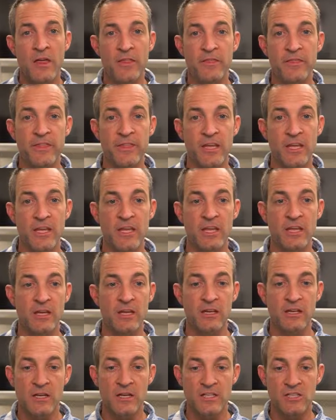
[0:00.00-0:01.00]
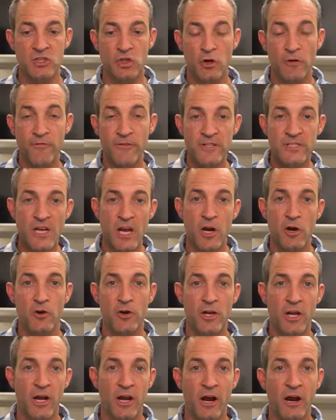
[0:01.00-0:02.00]
The surface
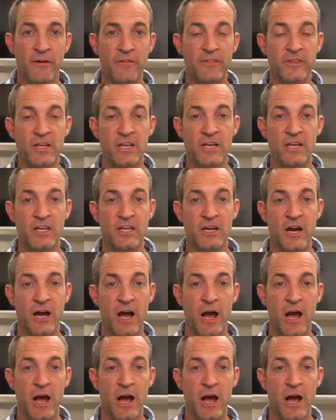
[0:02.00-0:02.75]
area of the